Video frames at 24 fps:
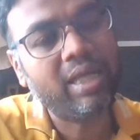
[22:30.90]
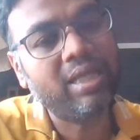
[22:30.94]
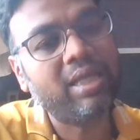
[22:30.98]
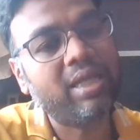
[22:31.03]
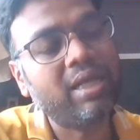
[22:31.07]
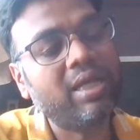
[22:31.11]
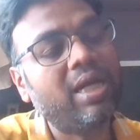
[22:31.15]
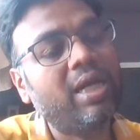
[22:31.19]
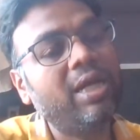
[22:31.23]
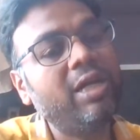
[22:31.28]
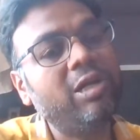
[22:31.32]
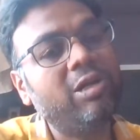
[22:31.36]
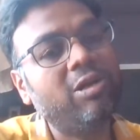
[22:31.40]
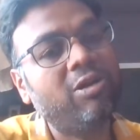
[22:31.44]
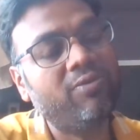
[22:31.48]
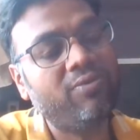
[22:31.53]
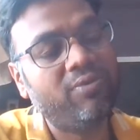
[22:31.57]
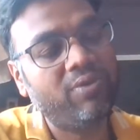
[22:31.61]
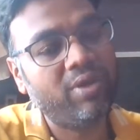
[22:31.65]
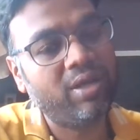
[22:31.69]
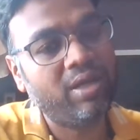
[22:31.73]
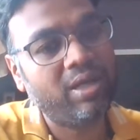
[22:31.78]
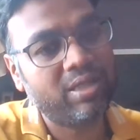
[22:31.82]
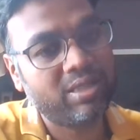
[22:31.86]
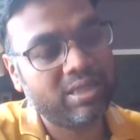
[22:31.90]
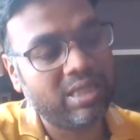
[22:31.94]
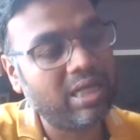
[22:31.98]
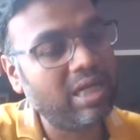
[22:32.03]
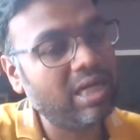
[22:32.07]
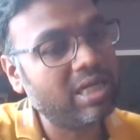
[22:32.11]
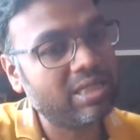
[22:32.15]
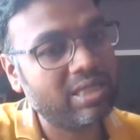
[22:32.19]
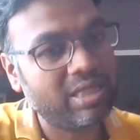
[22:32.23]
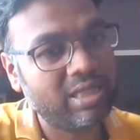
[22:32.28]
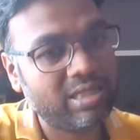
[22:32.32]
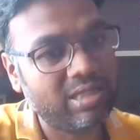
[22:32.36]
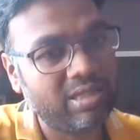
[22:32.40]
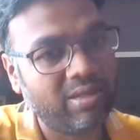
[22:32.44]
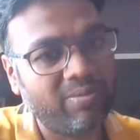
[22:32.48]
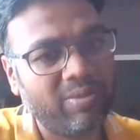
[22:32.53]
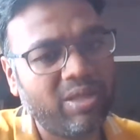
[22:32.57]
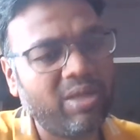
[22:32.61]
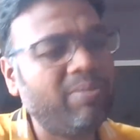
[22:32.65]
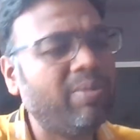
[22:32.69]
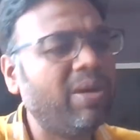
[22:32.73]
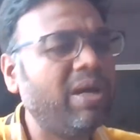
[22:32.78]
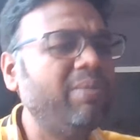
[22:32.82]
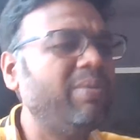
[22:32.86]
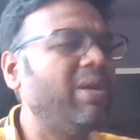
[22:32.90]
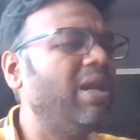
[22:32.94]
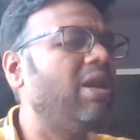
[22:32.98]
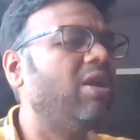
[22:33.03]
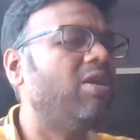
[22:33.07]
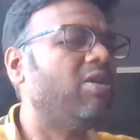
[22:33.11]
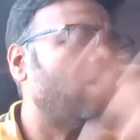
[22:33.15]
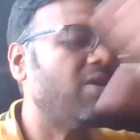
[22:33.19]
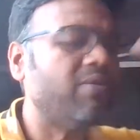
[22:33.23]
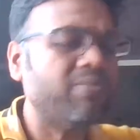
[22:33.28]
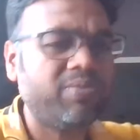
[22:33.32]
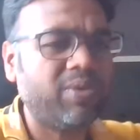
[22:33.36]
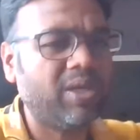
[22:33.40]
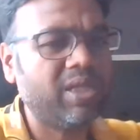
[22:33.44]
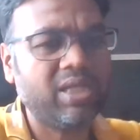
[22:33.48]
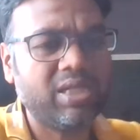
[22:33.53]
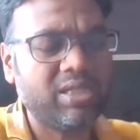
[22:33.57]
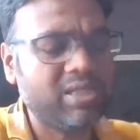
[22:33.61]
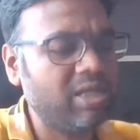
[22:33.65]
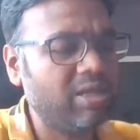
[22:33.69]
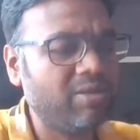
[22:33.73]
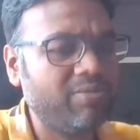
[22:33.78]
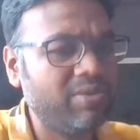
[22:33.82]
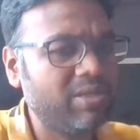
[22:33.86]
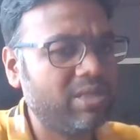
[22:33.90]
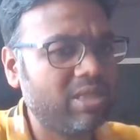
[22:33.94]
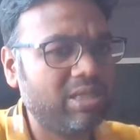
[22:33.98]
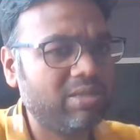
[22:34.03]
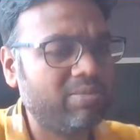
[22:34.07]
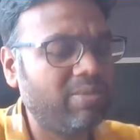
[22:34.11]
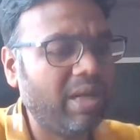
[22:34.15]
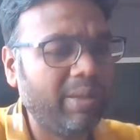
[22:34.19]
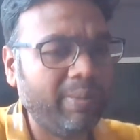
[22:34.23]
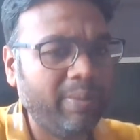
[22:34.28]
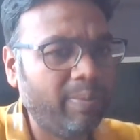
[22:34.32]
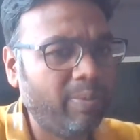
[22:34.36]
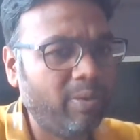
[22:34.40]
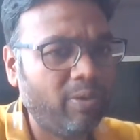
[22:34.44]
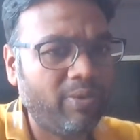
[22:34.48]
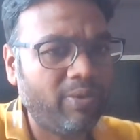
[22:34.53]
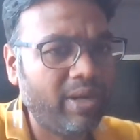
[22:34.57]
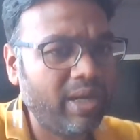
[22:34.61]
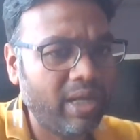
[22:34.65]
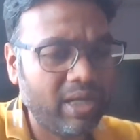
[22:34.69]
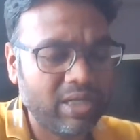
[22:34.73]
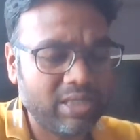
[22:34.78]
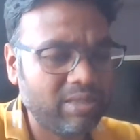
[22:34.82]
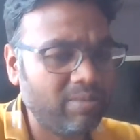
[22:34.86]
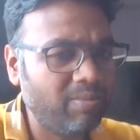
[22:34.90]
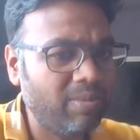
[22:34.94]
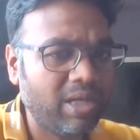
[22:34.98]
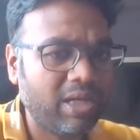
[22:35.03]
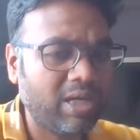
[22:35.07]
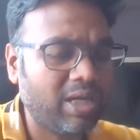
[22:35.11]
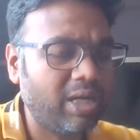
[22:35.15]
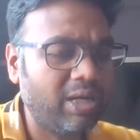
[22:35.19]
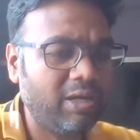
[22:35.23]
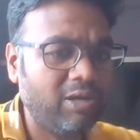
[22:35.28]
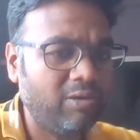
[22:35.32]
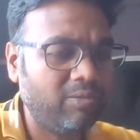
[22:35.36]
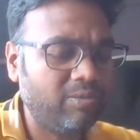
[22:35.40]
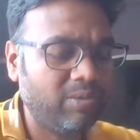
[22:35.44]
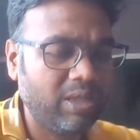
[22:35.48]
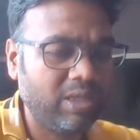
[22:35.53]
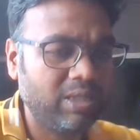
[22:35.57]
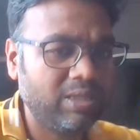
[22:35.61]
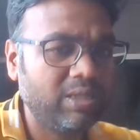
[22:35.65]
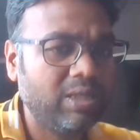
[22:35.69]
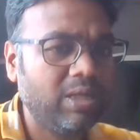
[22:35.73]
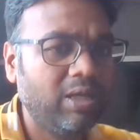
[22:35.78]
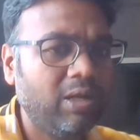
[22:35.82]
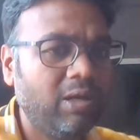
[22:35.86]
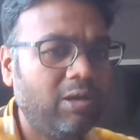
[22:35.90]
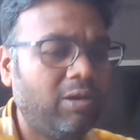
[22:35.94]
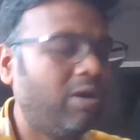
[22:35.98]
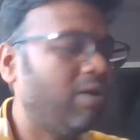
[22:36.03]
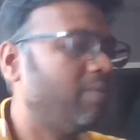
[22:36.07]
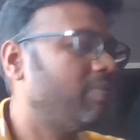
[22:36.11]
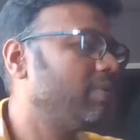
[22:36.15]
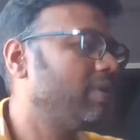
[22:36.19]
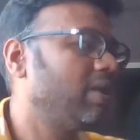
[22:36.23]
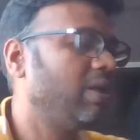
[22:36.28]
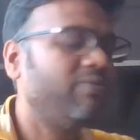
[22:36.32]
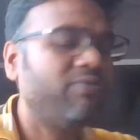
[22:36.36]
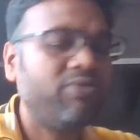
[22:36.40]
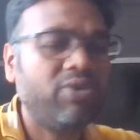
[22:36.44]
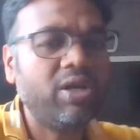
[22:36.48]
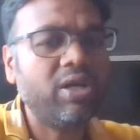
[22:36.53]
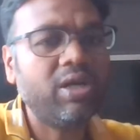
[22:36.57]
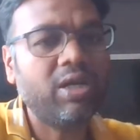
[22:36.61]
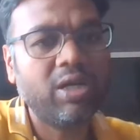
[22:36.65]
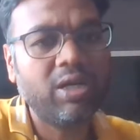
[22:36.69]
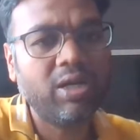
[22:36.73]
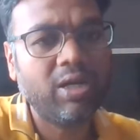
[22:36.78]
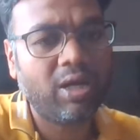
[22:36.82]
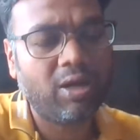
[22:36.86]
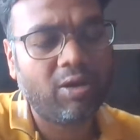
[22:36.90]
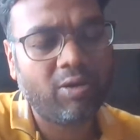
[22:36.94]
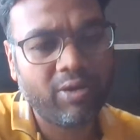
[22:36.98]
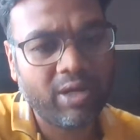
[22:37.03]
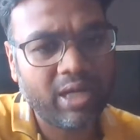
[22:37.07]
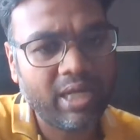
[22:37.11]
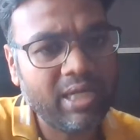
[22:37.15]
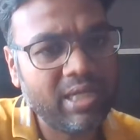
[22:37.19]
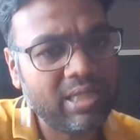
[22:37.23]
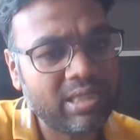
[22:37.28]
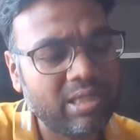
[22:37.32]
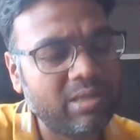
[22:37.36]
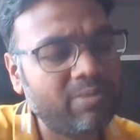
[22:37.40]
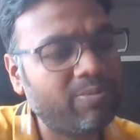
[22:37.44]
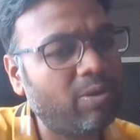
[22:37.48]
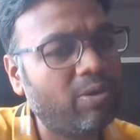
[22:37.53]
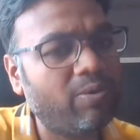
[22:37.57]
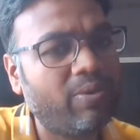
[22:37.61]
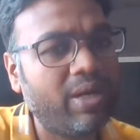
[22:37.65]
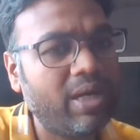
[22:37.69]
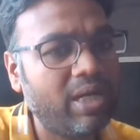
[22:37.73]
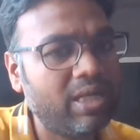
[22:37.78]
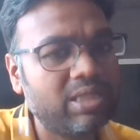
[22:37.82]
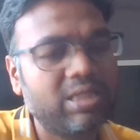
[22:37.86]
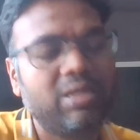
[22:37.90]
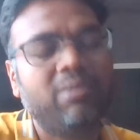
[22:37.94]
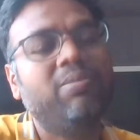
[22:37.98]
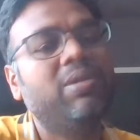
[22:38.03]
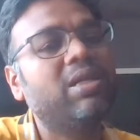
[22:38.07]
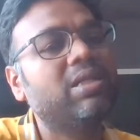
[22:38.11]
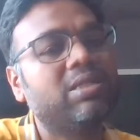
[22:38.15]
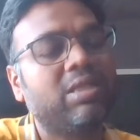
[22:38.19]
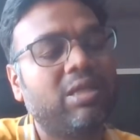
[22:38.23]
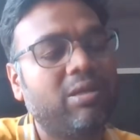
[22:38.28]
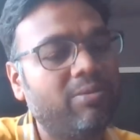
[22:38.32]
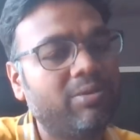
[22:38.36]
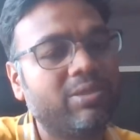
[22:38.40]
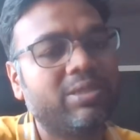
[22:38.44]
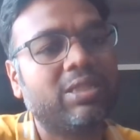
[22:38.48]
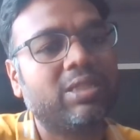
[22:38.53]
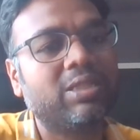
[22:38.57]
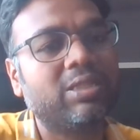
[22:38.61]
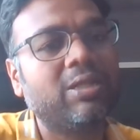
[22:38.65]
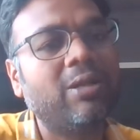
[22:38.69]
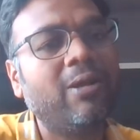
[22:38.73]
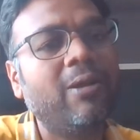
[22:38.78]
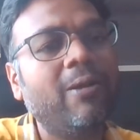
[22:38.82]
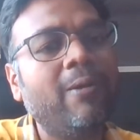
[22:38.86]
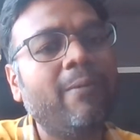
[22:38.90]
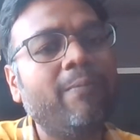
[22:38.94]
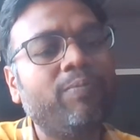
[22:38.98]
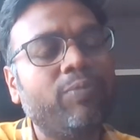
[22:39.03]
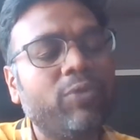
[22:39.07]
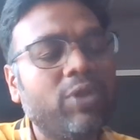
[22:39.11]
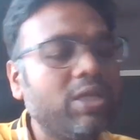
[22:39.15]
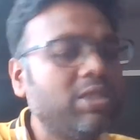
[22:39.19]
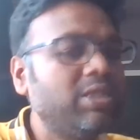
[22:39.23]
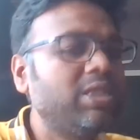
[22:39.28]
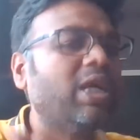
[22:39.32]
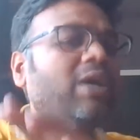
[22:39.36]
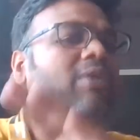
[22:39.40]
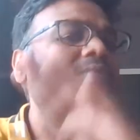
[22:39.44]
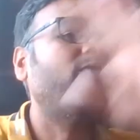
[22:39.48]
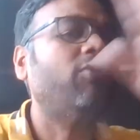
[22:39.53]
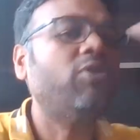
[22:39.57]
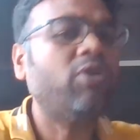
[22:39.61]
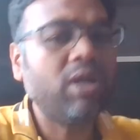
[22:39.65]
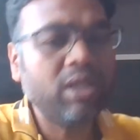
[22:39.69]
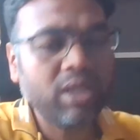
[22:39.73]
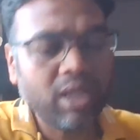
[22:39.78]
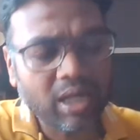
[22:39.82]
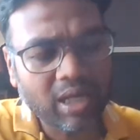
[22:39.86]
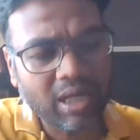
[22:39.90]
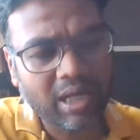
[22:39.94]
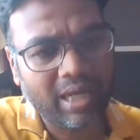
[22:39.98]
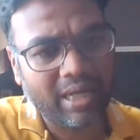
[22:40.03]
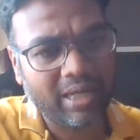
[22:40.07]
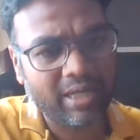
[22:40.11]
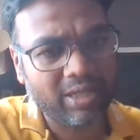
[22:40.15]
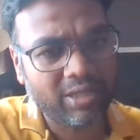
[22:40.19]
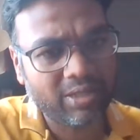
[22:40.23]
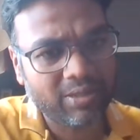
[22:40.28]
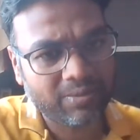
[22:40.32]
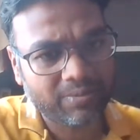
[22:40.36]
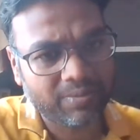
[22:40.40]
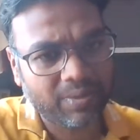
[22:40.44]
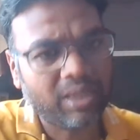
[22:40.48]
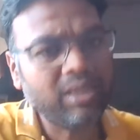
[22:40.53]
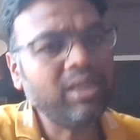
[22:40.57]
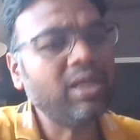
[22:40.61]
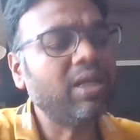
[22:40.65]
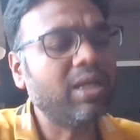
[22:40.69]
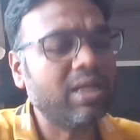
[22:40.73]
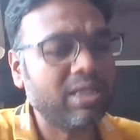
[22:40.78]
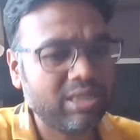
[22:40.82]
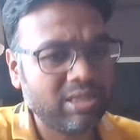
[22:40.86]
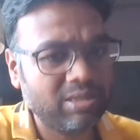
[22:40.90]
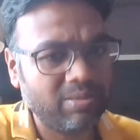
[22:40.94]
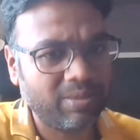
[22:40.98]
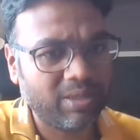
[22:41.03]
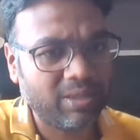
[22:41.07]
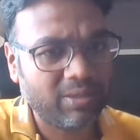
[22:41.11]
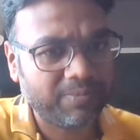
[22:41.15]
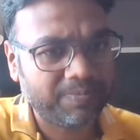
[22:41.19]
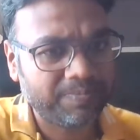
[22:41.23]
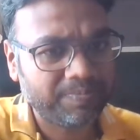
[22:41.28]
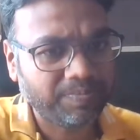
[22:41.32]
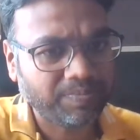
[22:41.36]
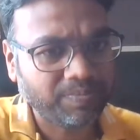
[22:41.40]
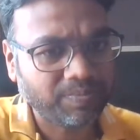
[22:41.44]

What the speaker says: other kind of external system. There might be a lot of other services might be providing similar kind of thing, a lot of different organizations providing similar services. Check for other client, other customer.